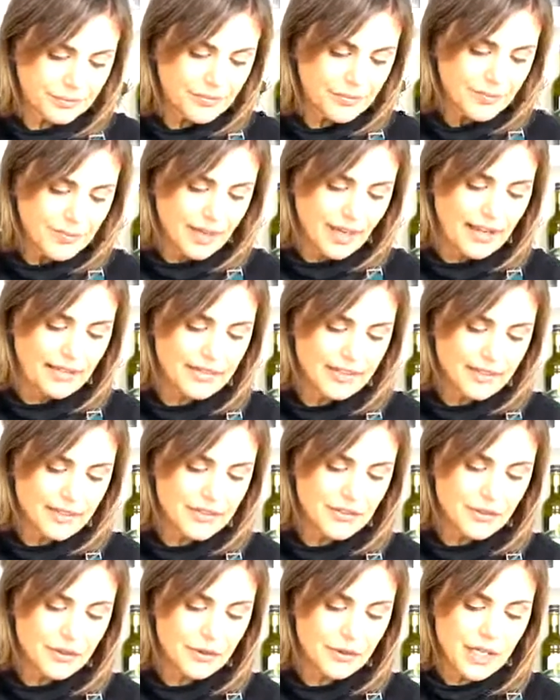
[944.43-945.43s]
I think
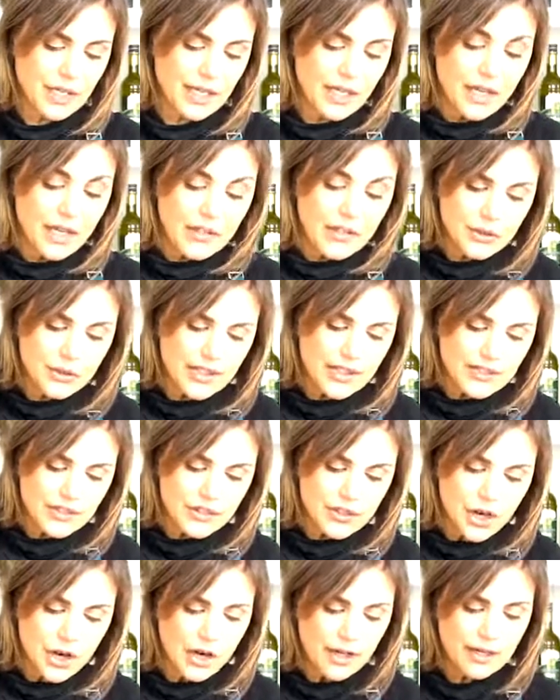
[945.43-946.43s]
so. So
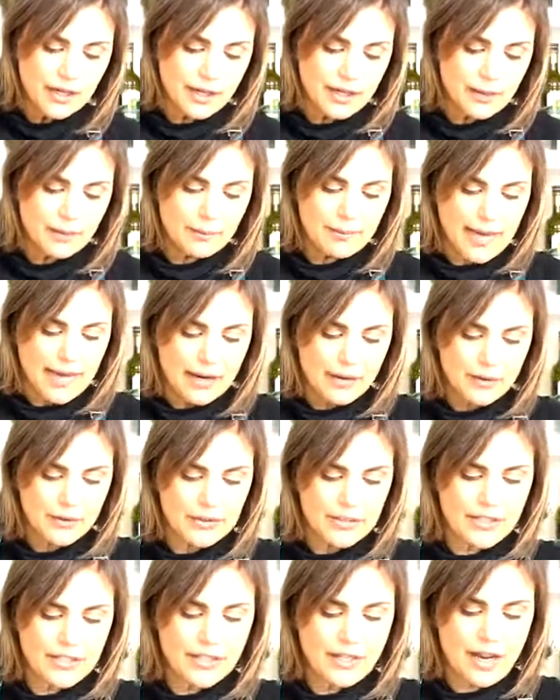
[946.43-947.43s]
let's talk
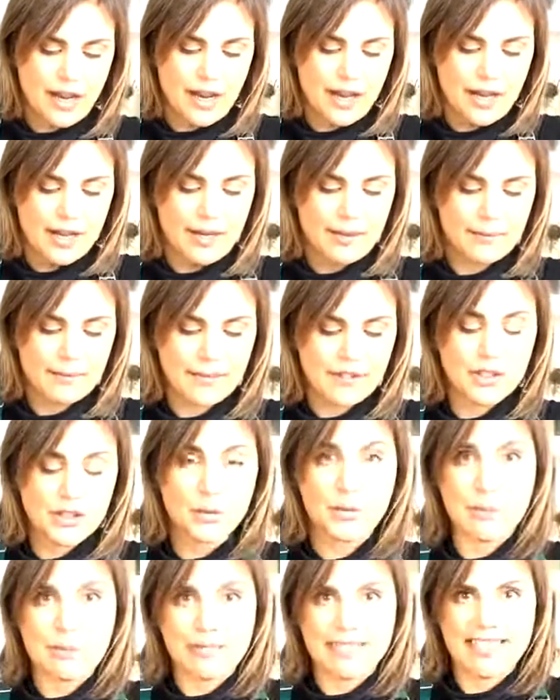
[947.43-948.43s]
about
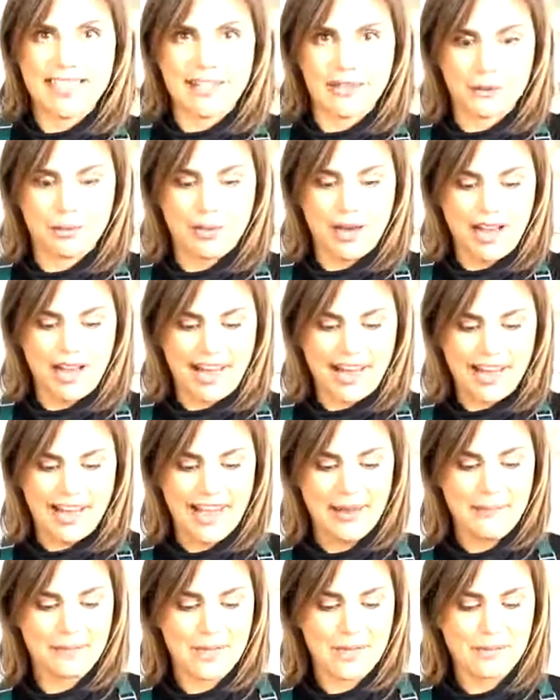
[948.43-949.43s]
sweet potato pie
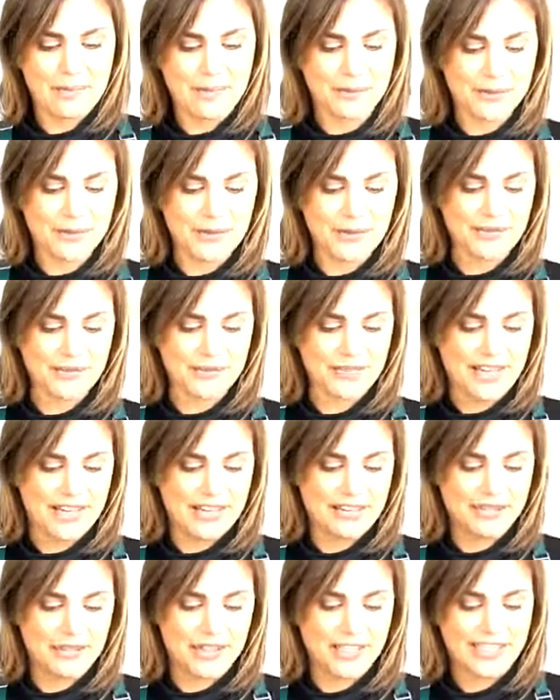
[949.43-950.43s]
and people's
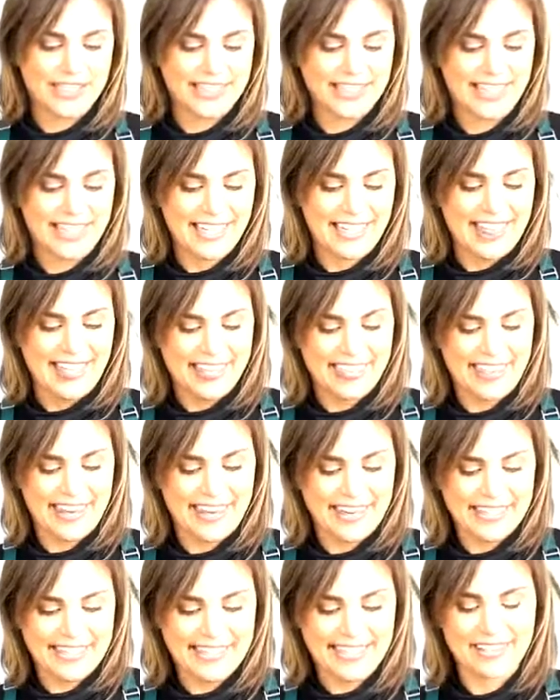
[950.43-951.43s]
favorite
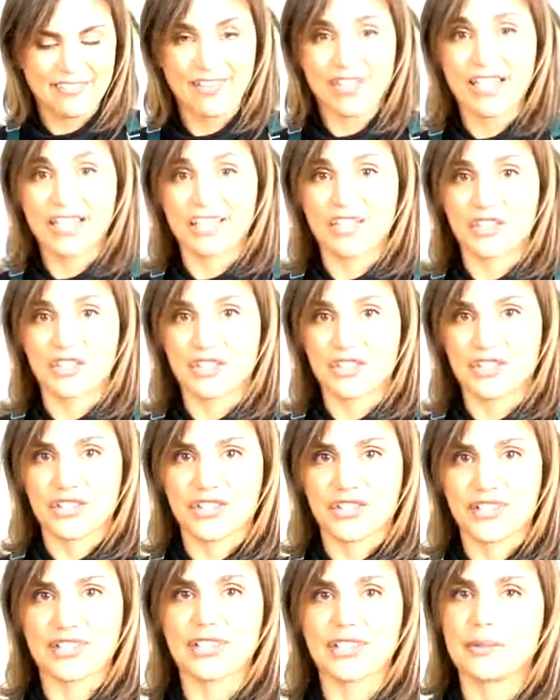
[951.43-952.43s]
Thanksgiving
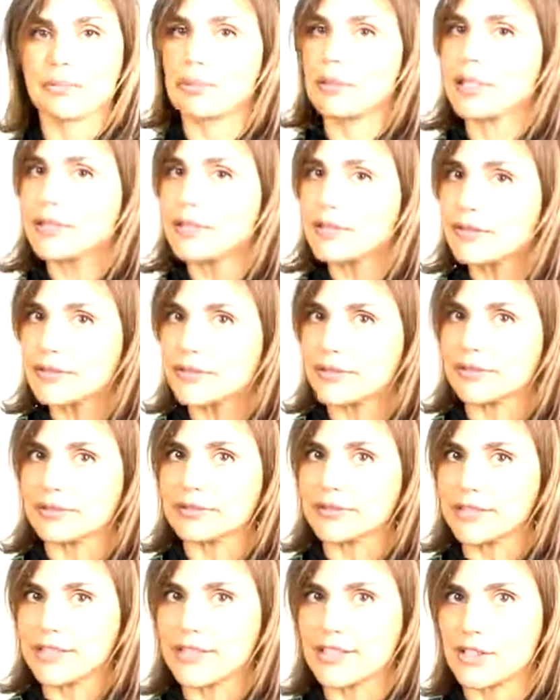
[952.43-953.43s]
desserts. Please feel
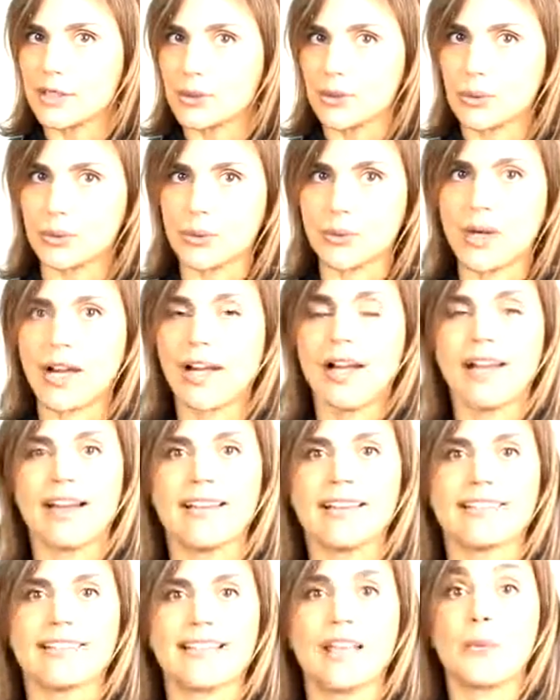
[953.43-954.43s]
free to
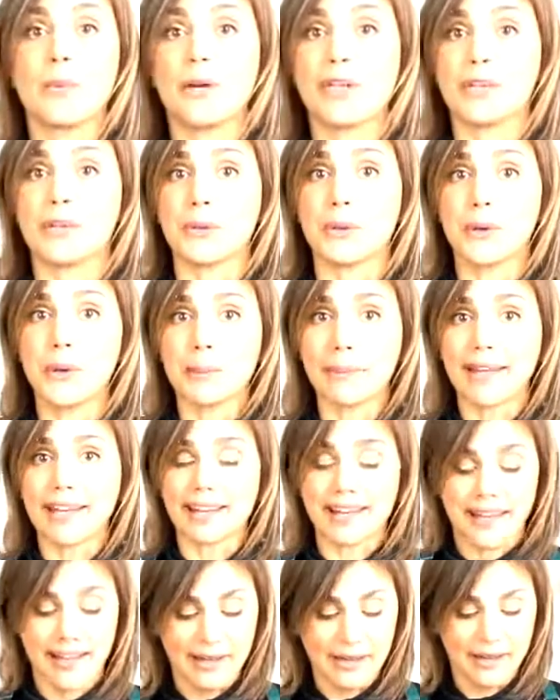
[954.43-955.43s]
say what you're
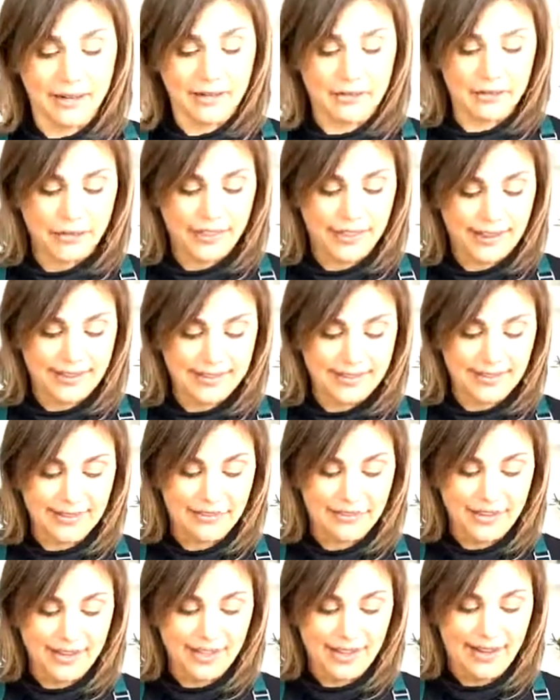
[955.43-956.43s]
making for
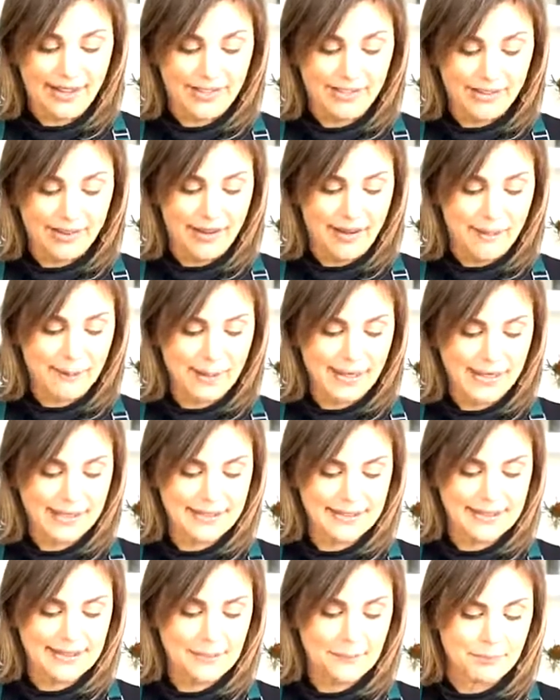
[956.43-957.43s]
Thanksgiving in the
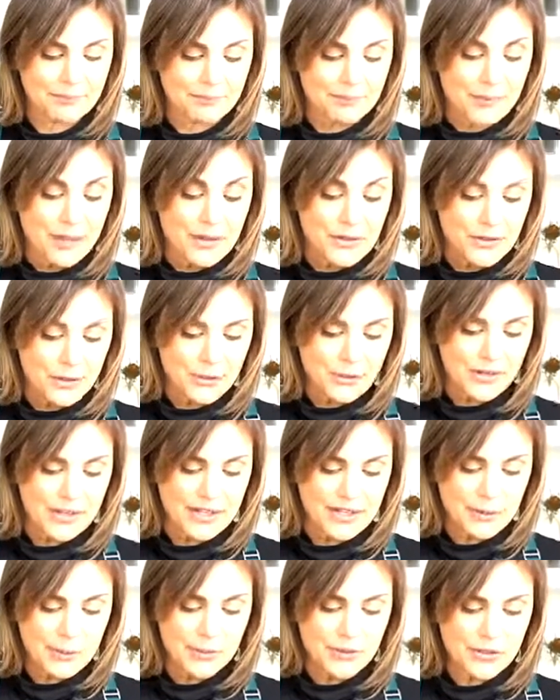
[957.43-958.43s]
comments. So
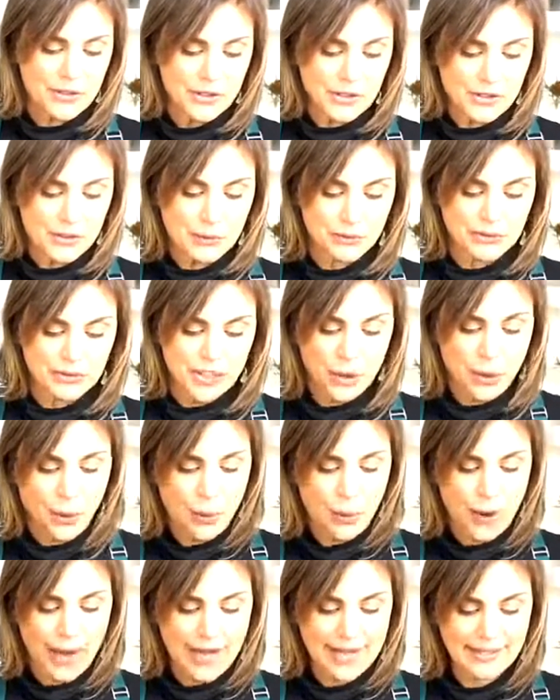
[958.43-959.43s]
this was a
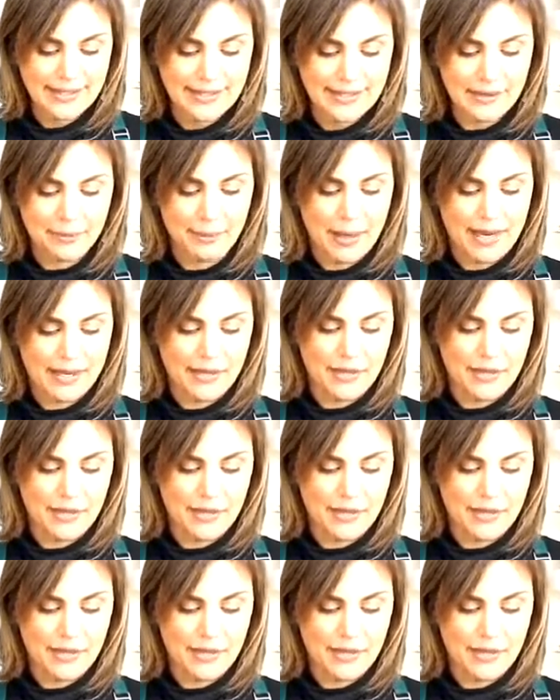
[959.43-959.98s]
request by our